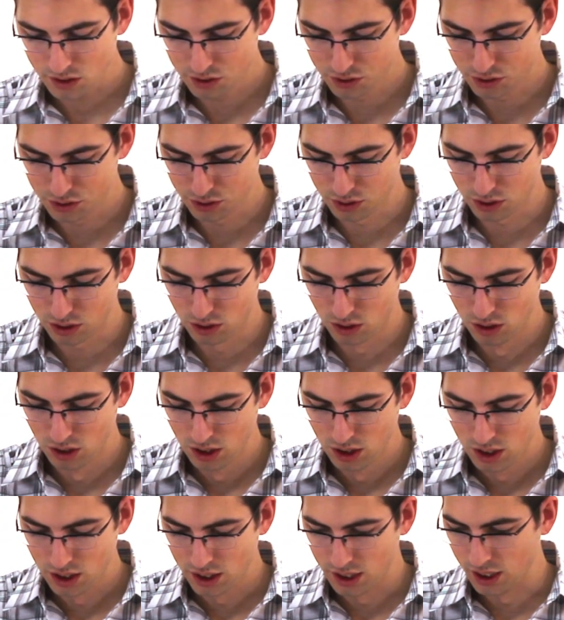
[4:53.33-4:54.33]
So
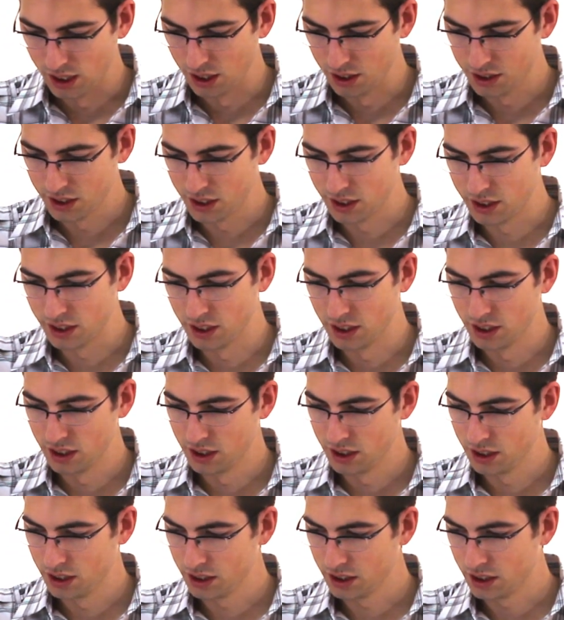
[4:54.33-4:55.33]
they
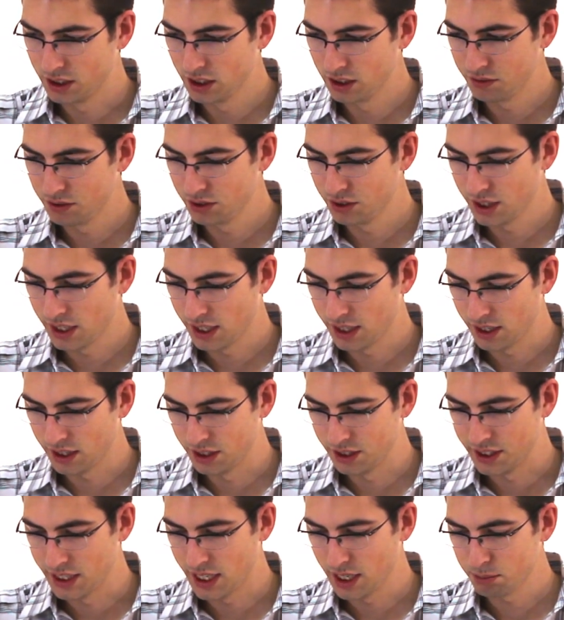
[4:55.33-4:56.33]
give you
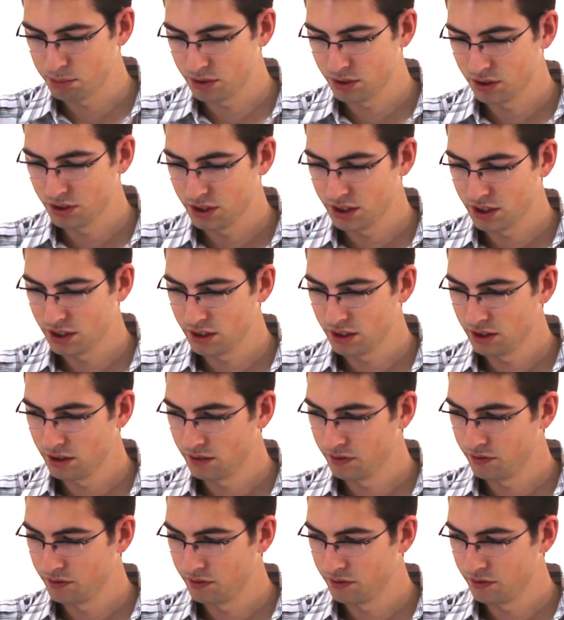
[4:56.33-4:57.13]
that adapter there,